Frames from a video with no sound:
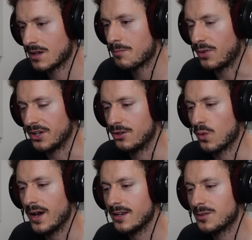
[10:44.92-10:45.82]
But in a
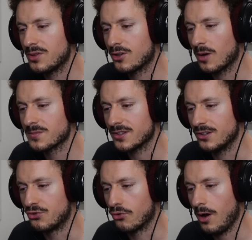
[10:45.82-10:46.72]
way, it becomes a
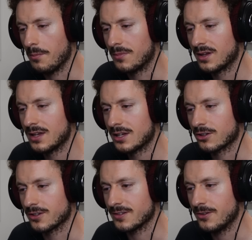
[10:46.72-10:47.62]
drum,
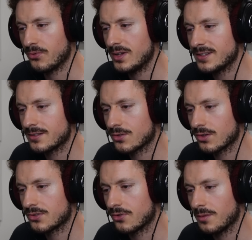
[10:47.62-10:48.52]
because if we listen to
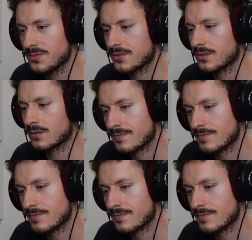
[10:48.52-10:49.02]
the drums,